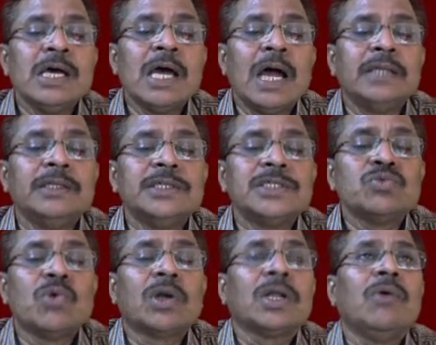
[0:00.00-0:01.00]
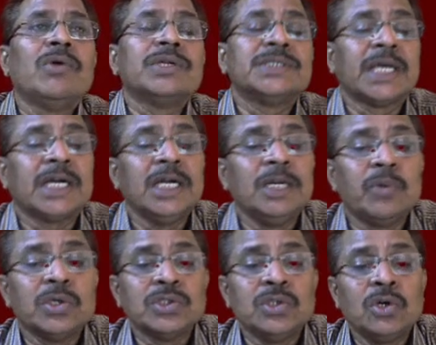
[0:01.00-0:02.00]
and this is what our second
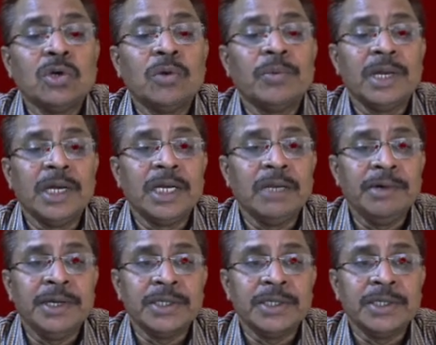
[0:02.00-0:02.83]
postulate of relativity.